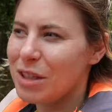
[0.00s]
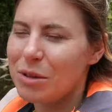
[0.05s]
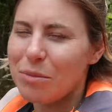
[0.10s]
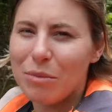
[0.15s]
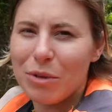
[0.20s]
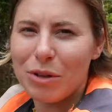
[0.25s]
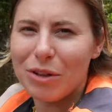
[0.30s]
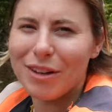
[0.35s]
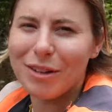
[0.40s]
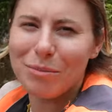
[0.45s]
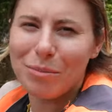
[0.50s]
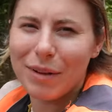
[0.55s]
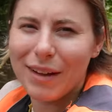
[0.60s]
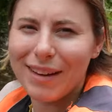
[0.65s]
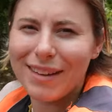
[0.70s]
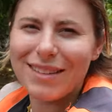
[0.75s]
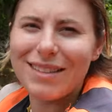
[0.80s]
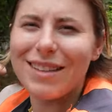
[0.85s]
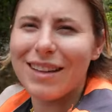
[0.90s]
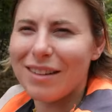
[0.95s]
commuted
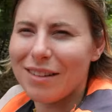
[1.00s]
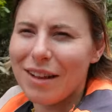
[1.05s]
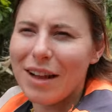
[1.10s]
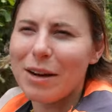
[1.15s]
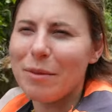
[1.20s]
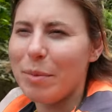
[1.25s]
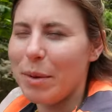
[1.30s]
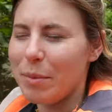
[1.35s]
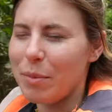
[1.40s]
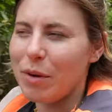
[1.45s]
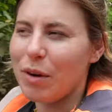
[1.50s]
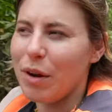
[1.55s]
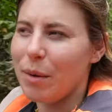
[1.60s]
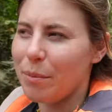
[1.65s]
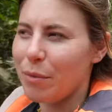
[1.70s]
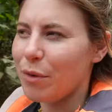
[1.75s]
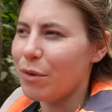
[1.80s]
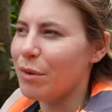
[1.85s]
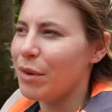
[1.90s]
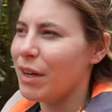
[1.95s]
place like a lot of people
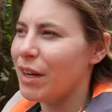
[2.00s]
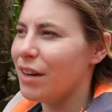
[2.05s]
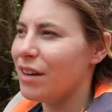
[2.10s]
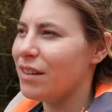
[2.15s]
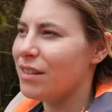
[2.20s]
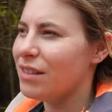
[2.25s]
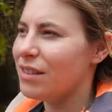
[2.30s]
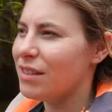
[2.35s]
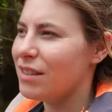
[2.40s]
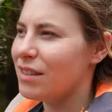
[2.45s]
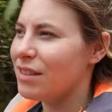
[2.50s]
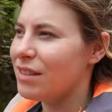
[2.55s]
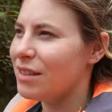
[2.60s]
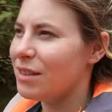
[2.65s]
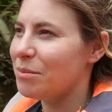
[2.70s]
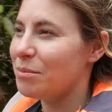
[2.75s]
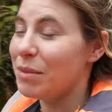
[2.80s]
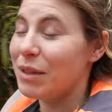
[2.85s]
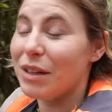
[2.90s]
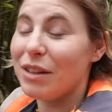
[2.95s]
come through here
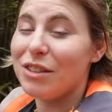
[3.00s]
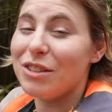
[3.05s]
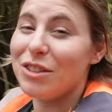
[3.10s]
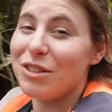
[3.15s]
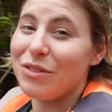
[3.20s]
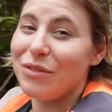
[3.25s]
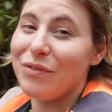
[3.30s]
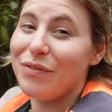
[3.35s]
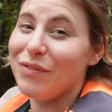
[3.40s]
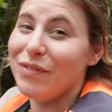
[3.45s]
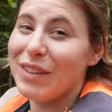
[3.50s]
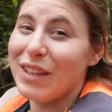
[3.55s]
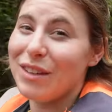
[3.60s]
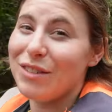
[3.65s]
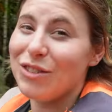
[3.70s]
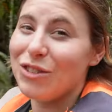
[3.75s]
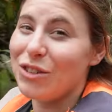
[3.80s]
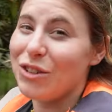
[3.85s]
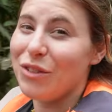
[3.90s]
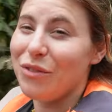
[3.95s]
but it just
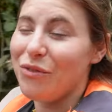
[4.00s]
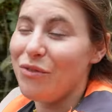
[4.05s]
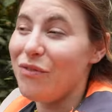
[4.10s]
gives you the